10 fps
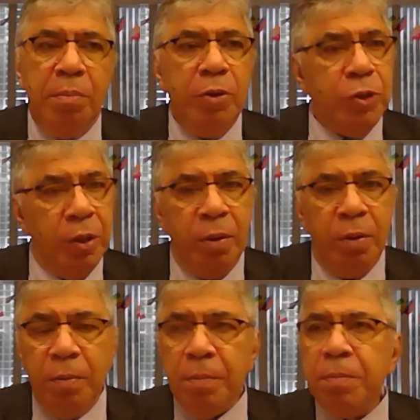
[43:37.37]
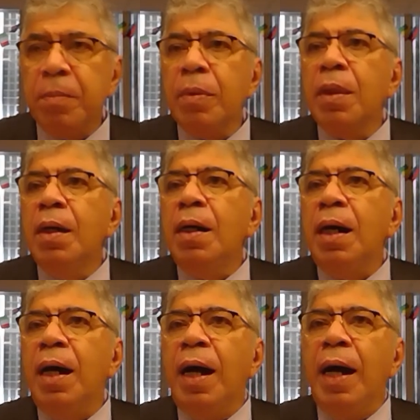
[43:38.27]
Brazil
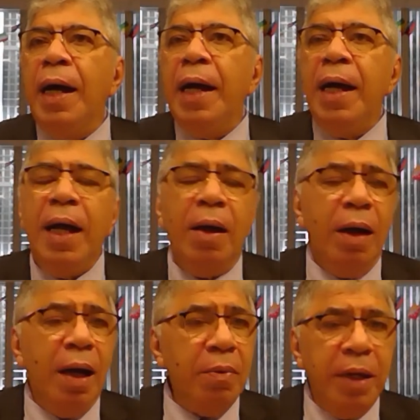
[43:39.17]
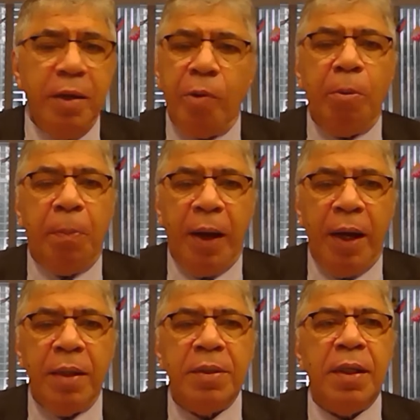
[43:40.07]
already
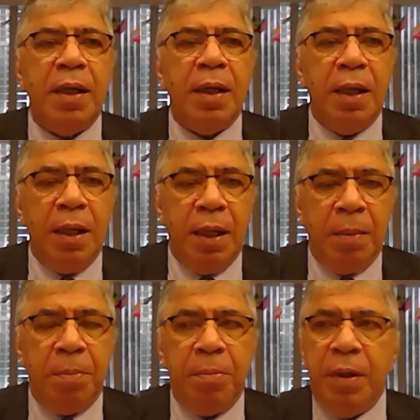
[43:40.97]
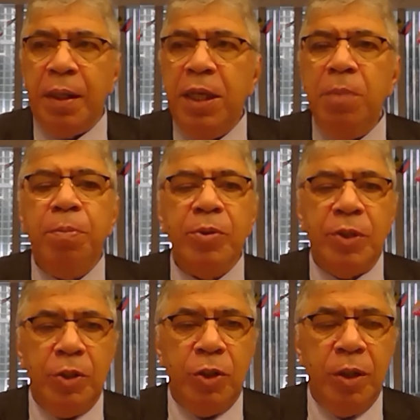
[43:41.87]
occupied a key
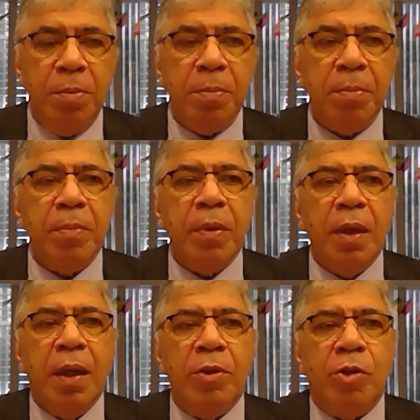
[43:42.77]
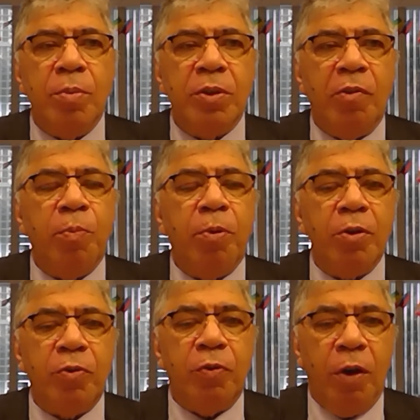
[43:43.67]
position in terms of
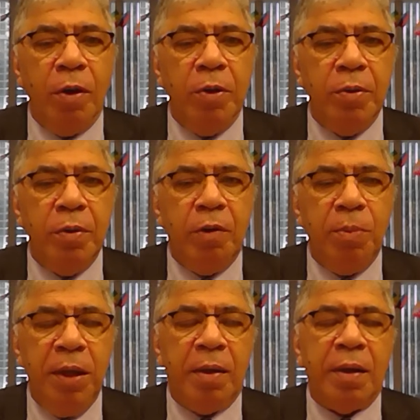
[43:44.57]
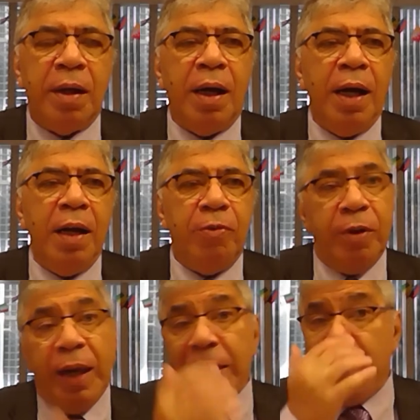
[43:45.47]
portfolio of BRI
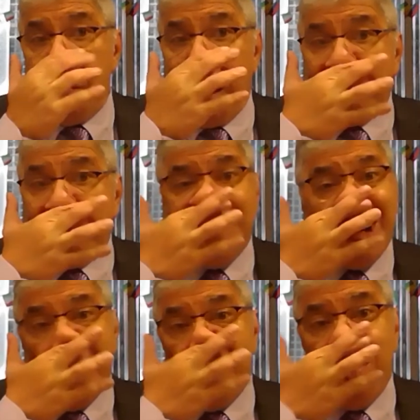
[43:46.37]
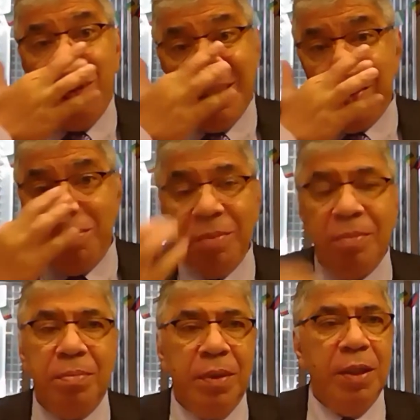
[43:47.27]
for Latin America and the Caribbean,
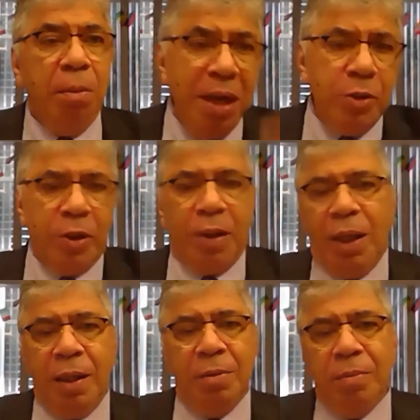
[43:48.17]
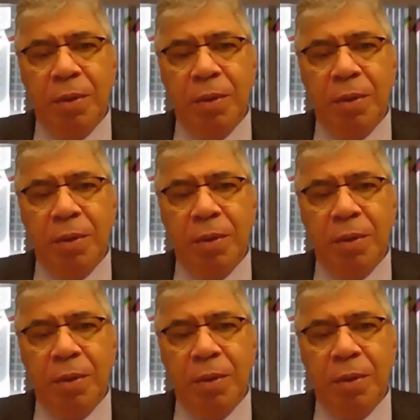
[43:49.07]
the major client,